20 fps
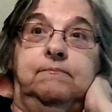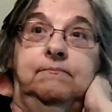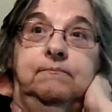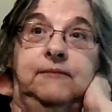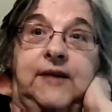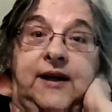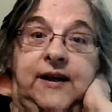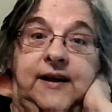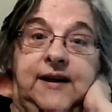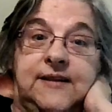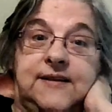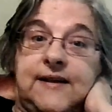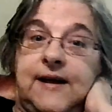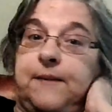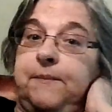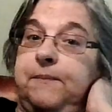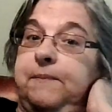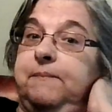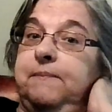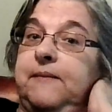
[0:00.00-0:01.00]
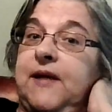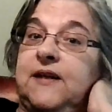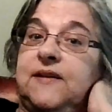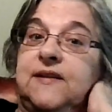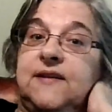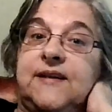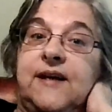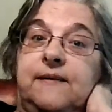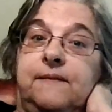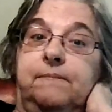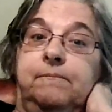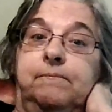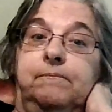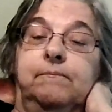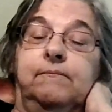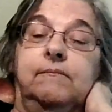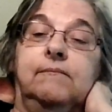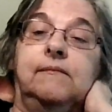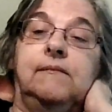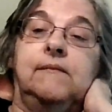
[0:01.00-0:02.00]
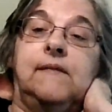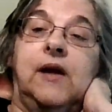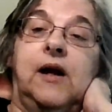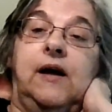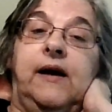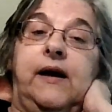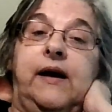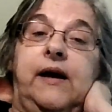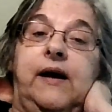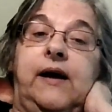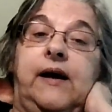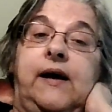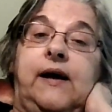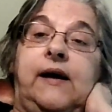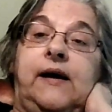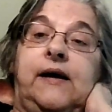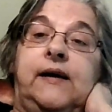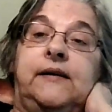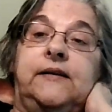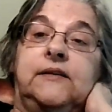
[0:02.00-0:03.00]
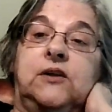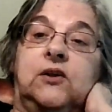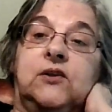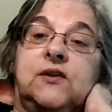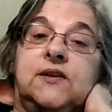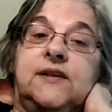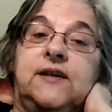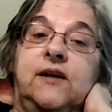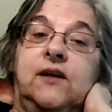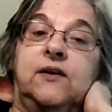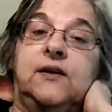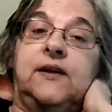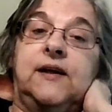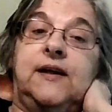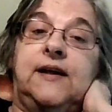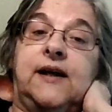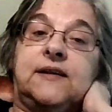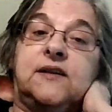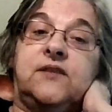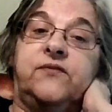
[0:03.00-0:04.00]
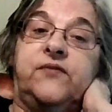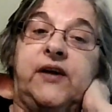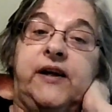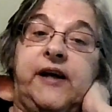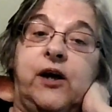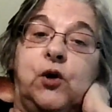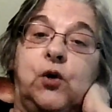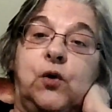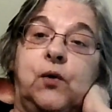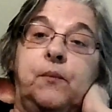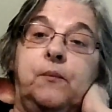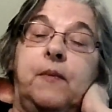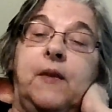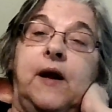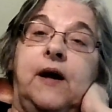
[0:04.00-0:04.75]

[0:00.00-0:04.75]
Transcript: like I said, that's it, and I'll see you on the next video.